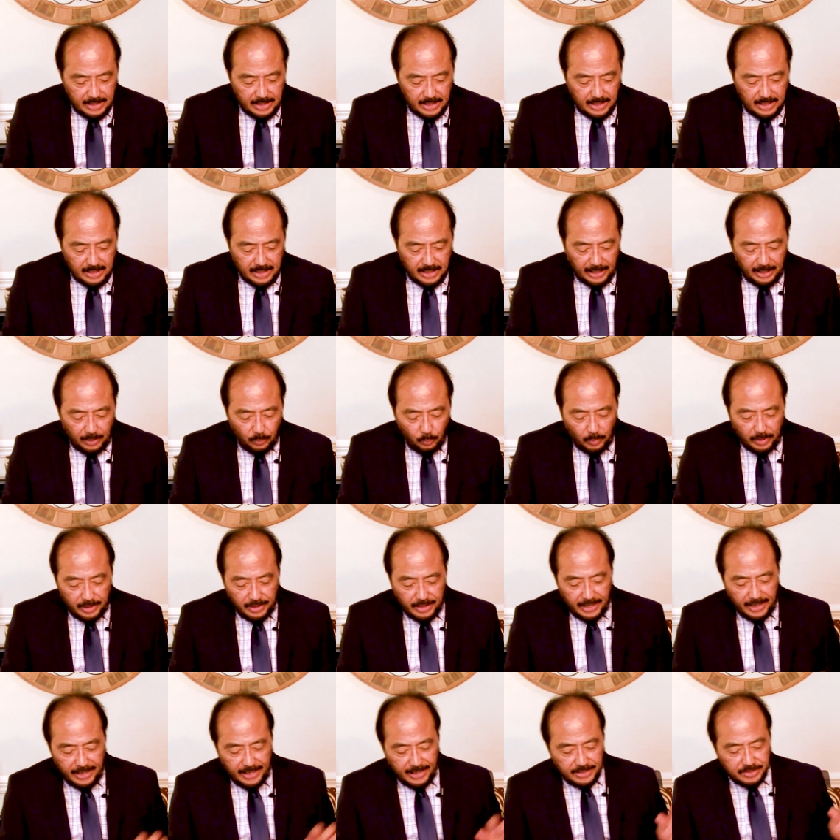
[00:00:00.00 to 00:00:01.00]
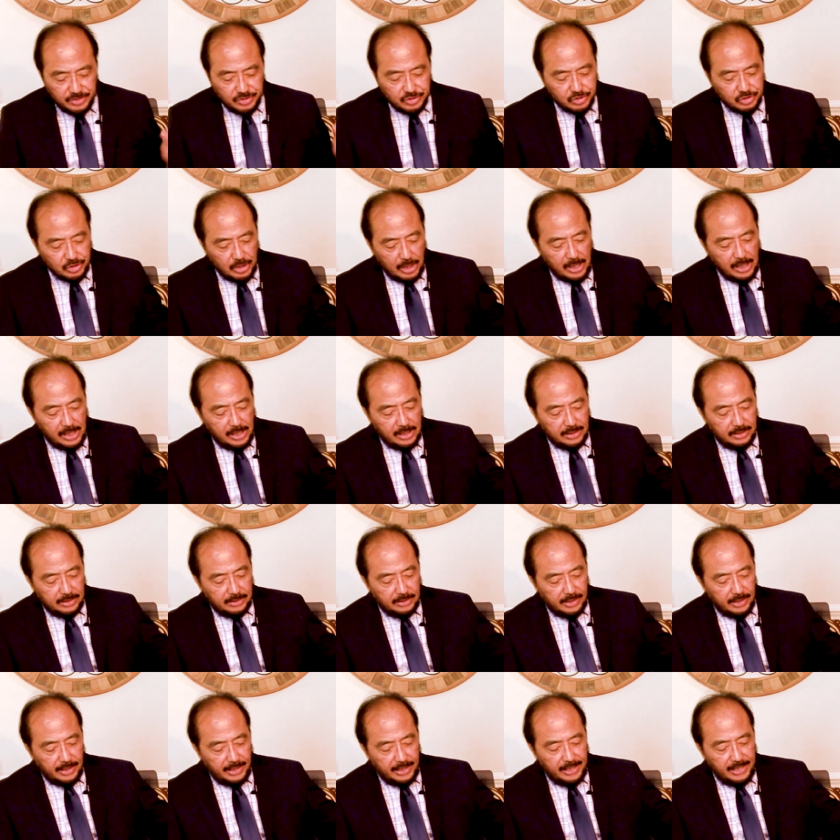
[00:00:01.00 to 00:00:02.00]
and when they had sung
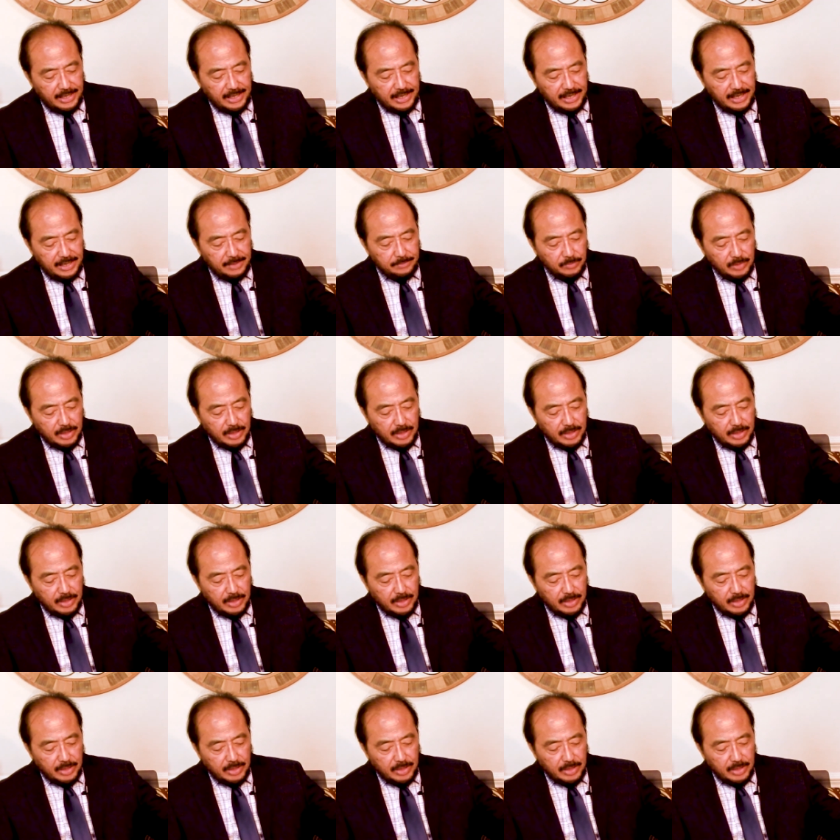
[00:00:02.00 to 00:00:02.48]
a hymn, they